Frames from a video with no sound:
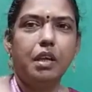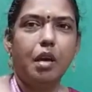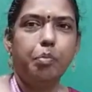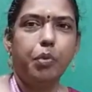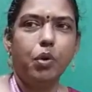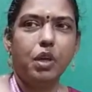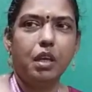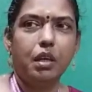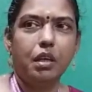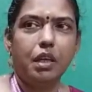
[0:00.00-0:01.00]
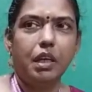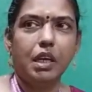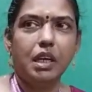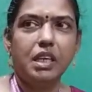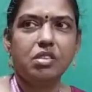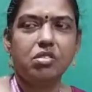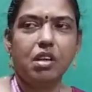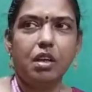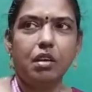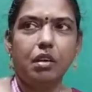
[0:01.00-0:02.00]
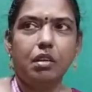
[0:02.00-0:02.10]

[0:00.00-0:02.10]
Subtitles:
apogee, inclination,